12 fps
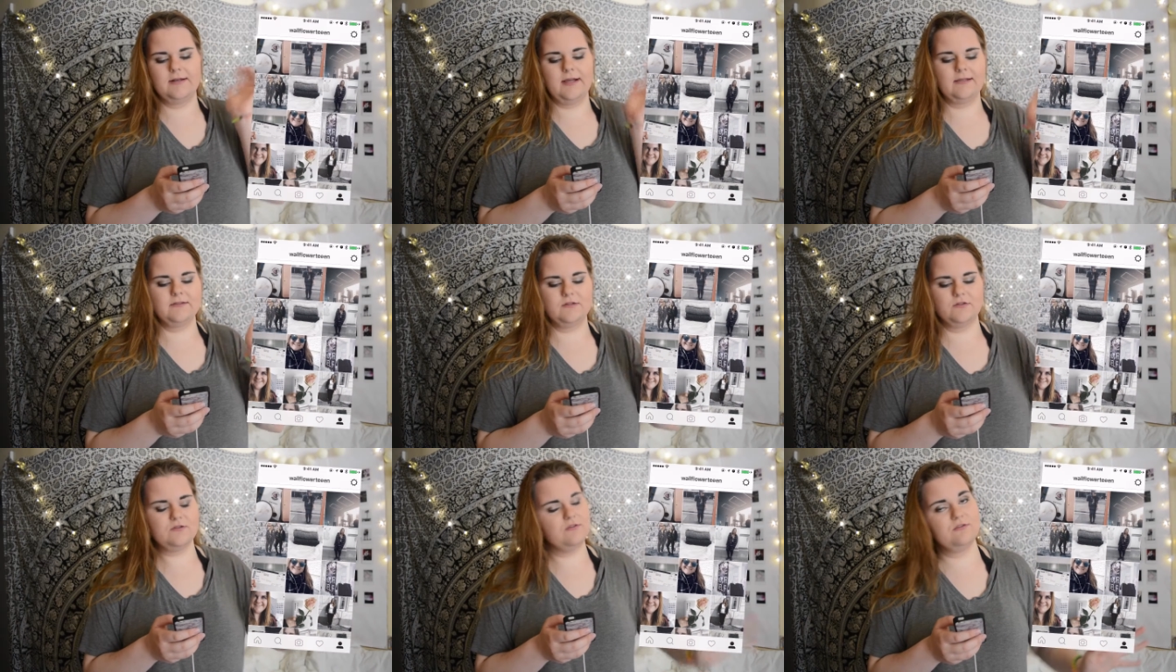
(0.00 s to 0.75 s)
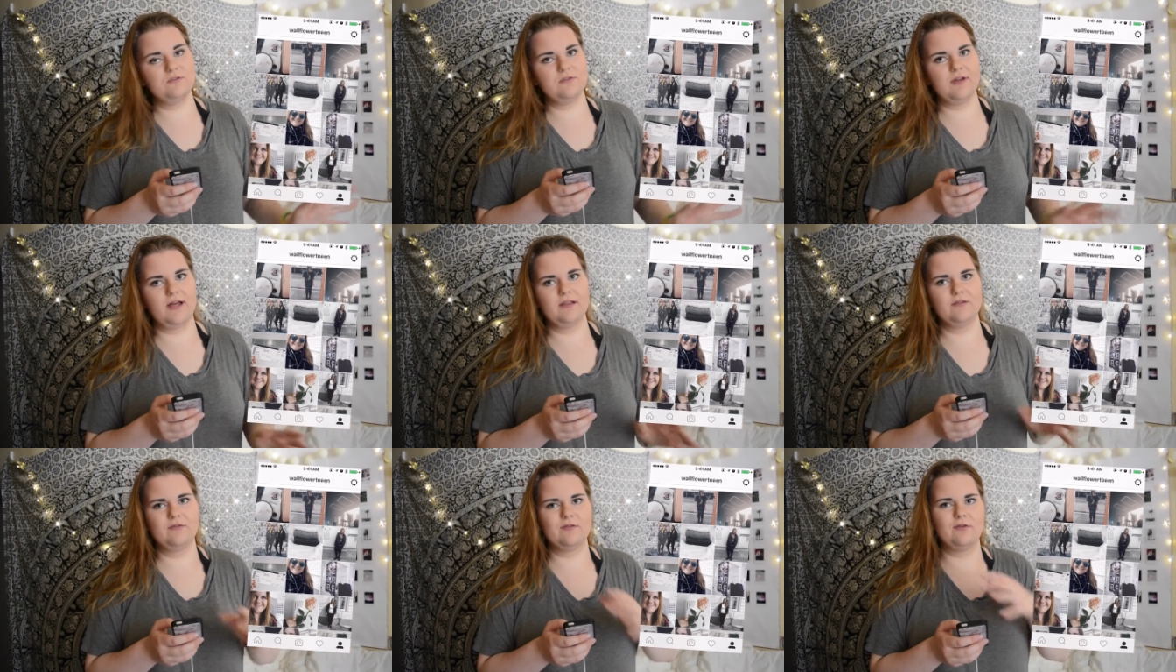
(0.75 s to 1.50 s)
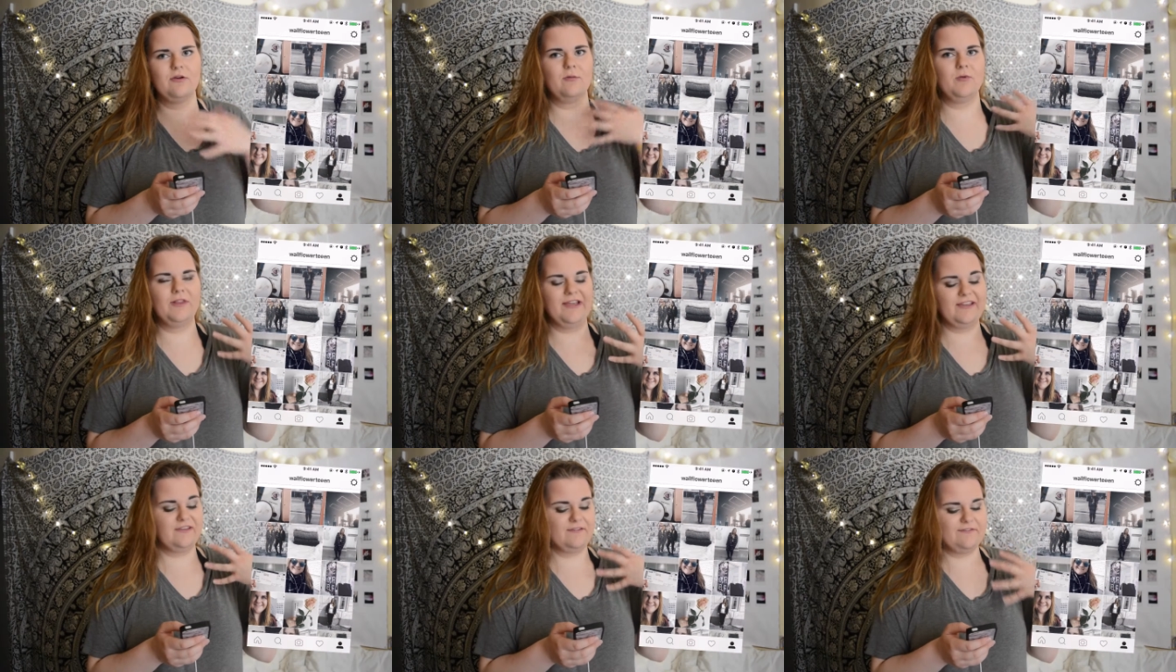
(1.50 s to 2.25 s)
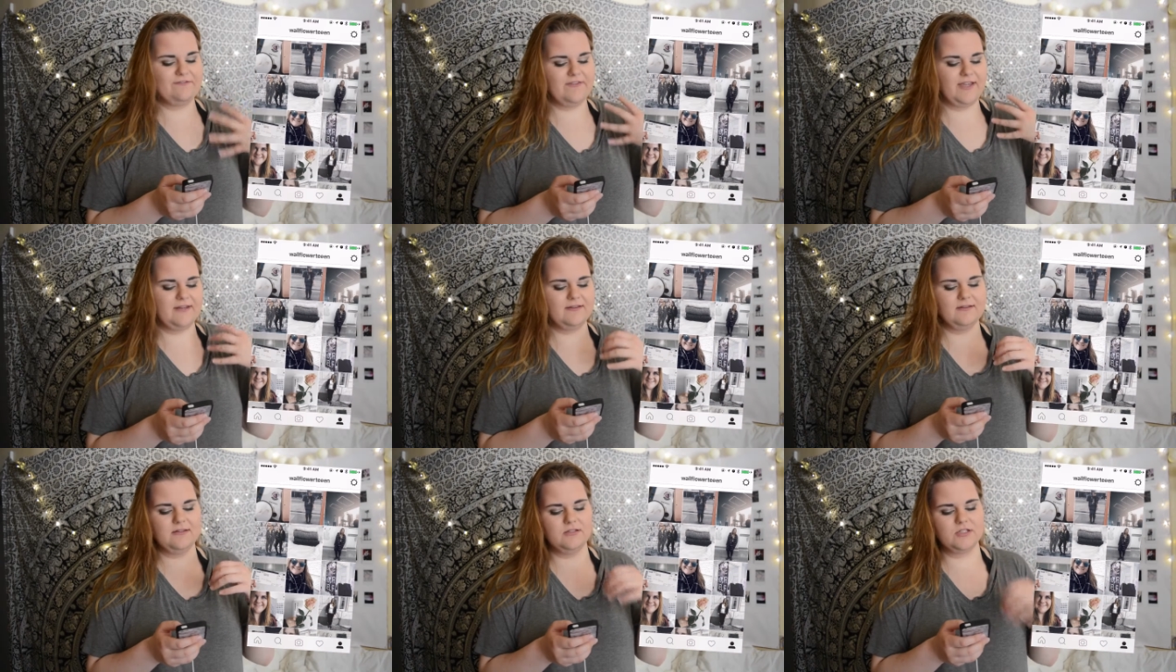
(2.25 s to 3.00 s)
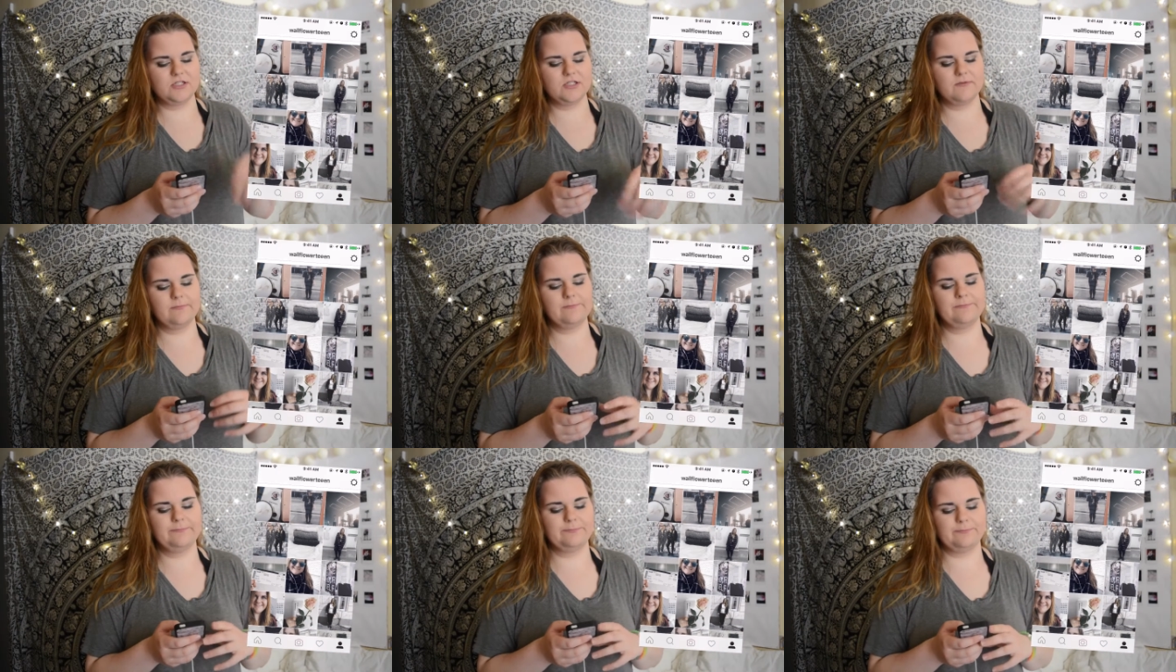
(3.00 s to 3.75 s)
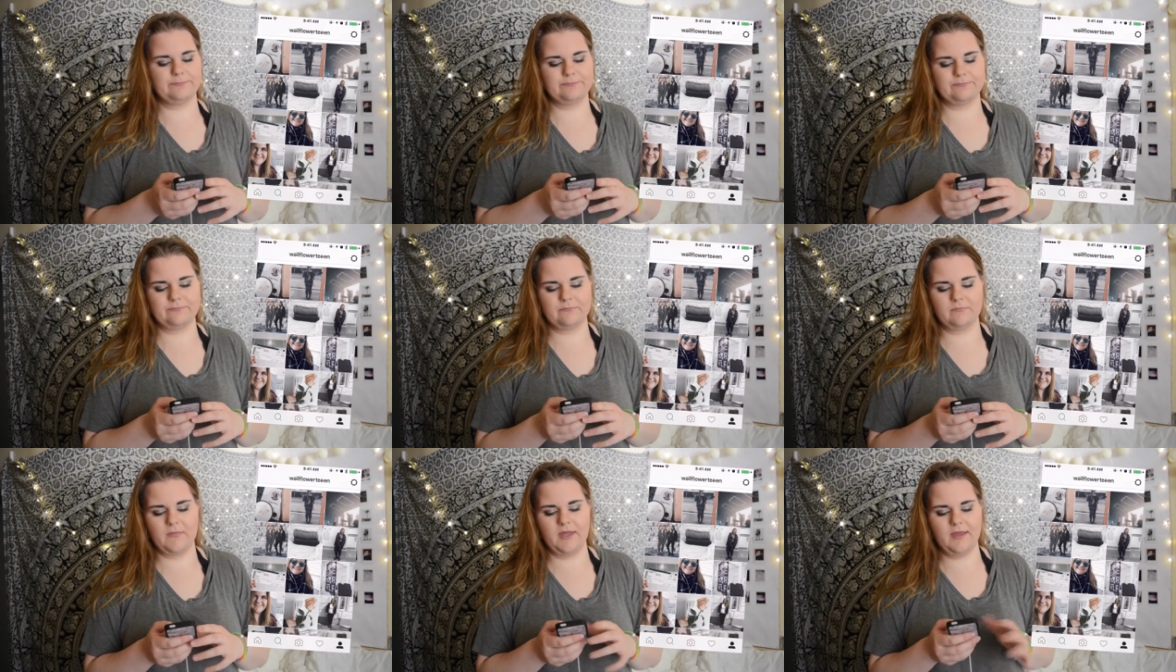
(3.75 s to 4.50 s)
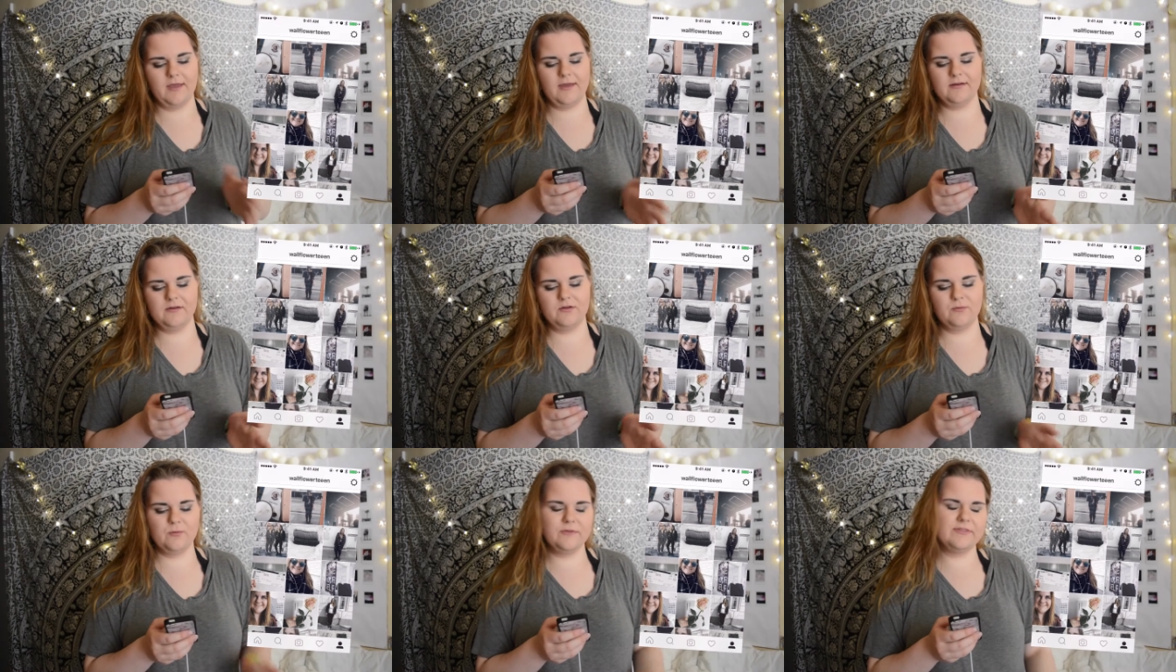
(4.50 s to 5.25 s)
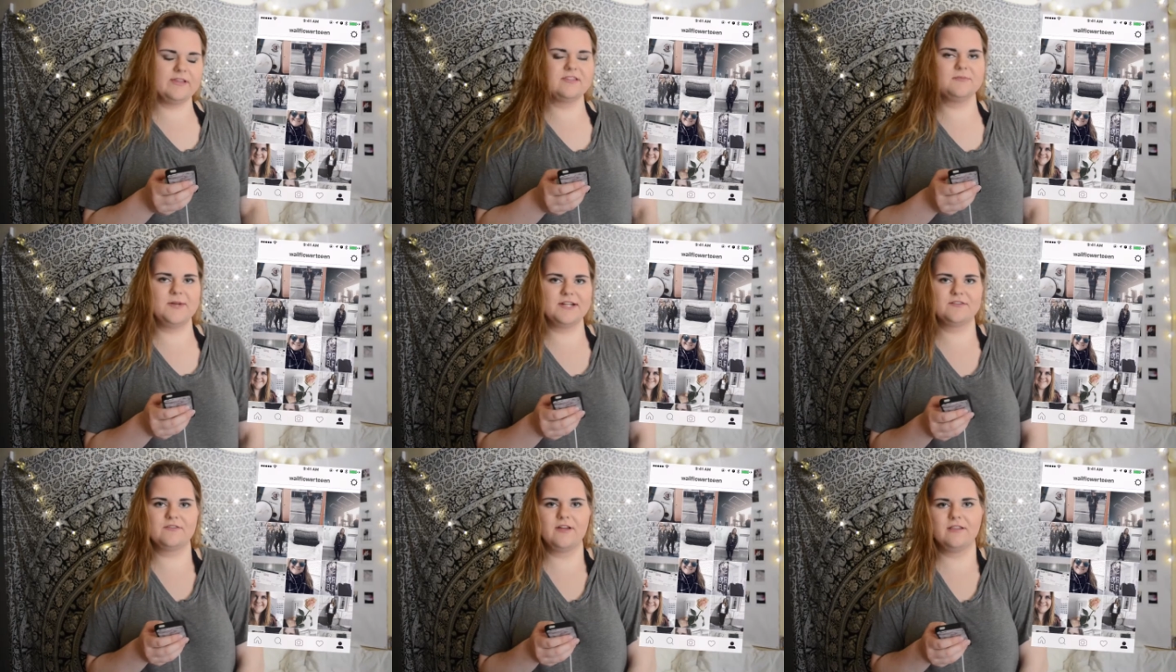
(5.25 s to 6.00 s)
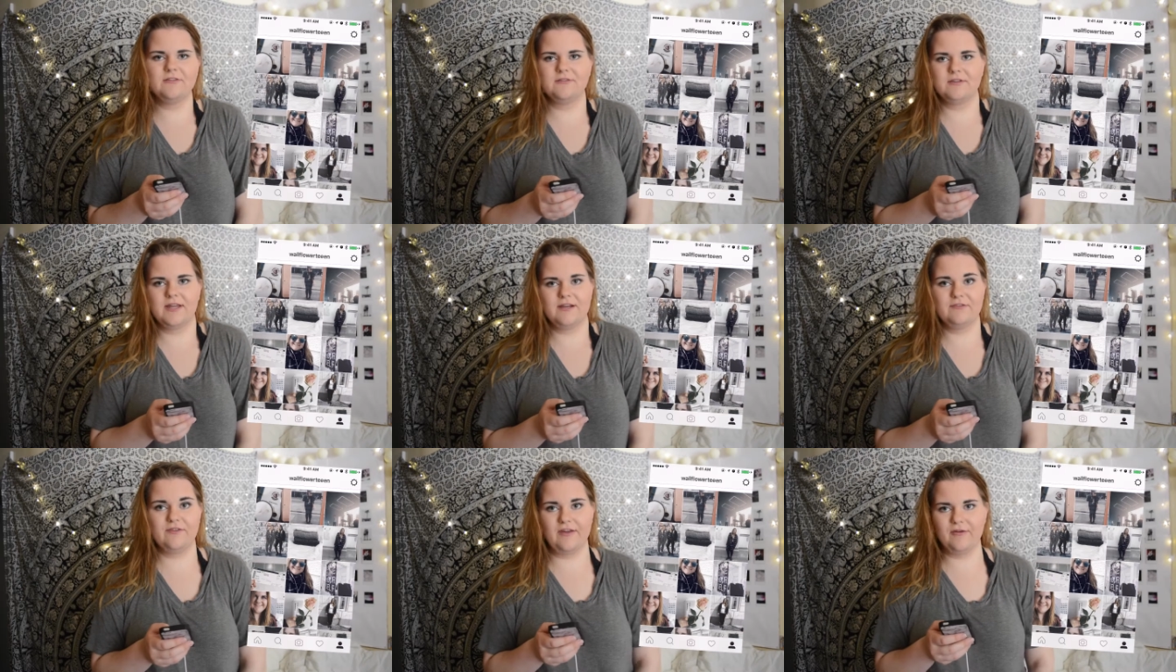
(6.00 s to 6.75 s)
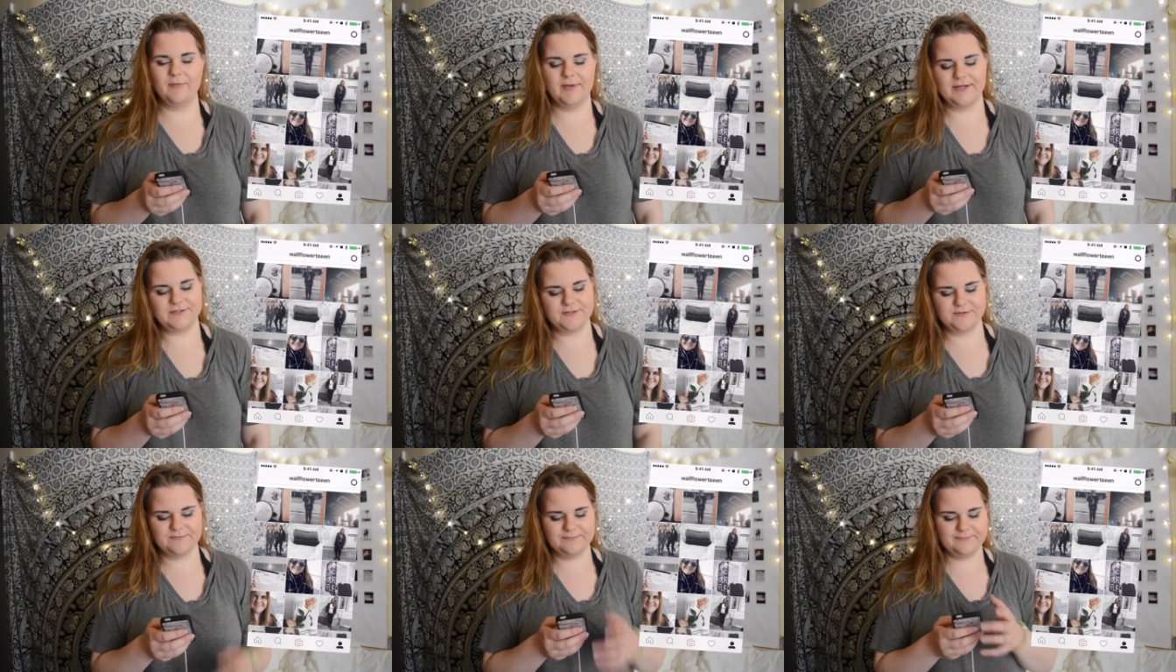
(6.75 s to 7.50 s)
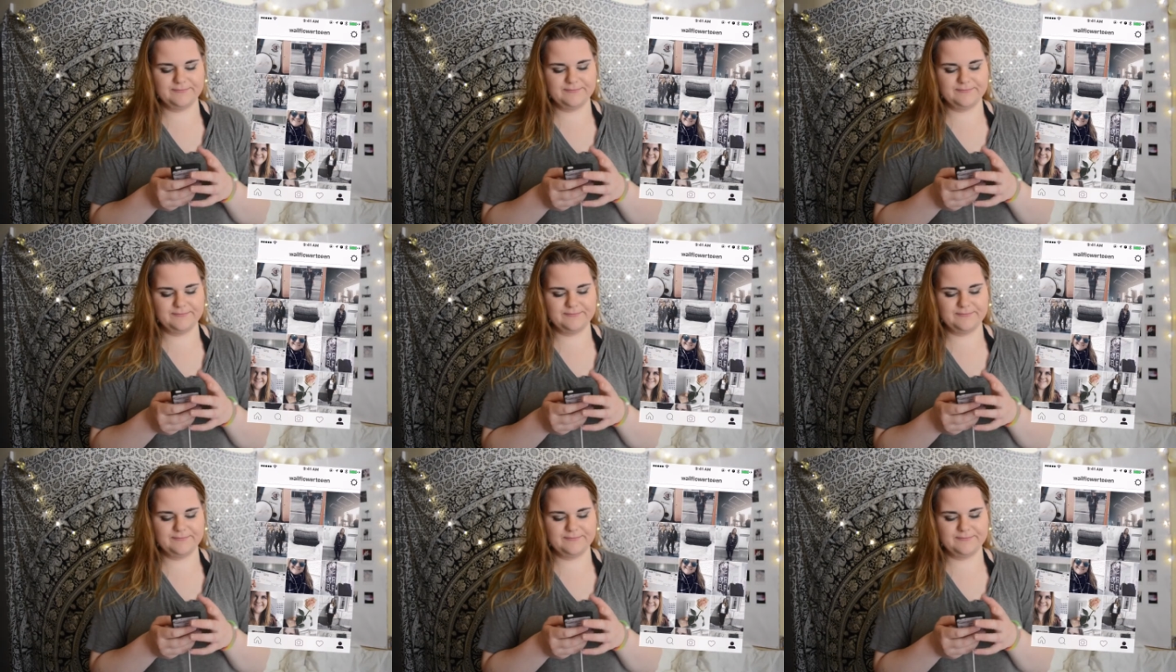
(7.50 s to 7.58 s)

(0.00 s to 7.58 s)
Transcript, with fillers: not too too colorful more like faded-ish and with that splash of color in kind of every picture